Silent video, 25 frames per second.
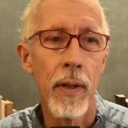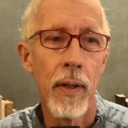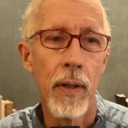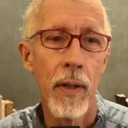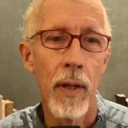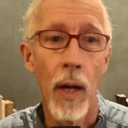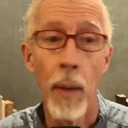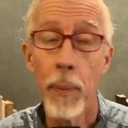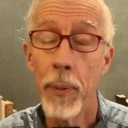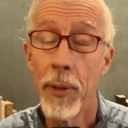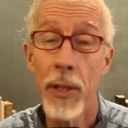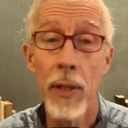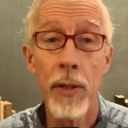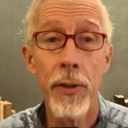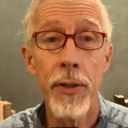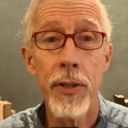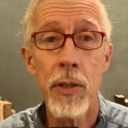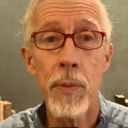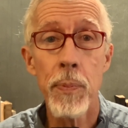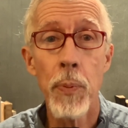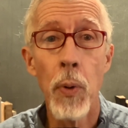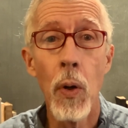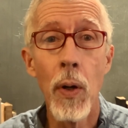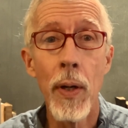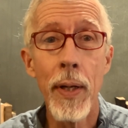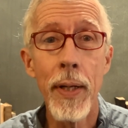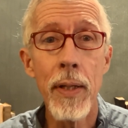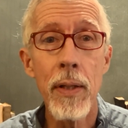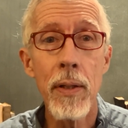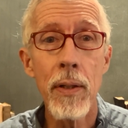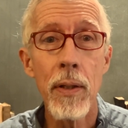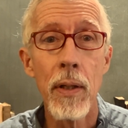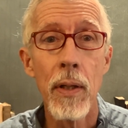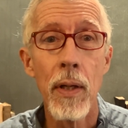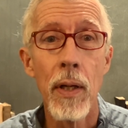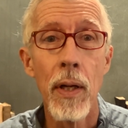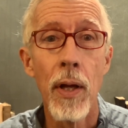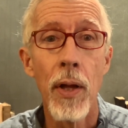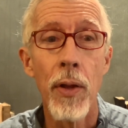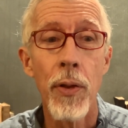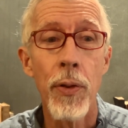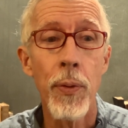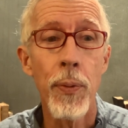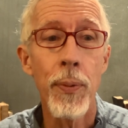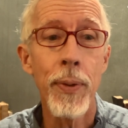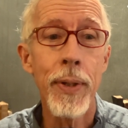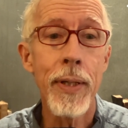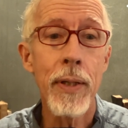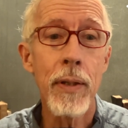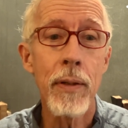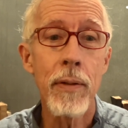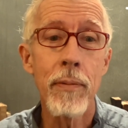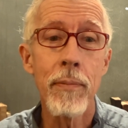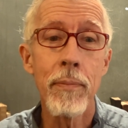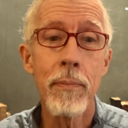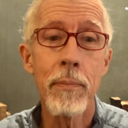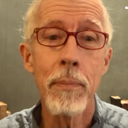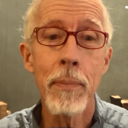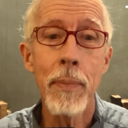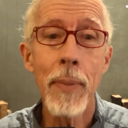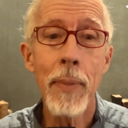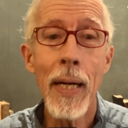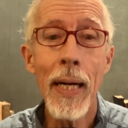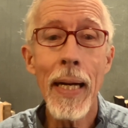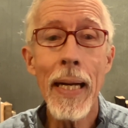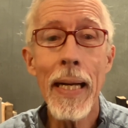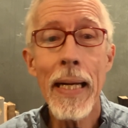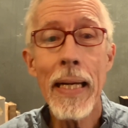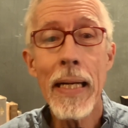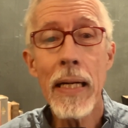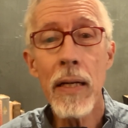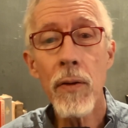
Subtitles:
Up until this point, the reader might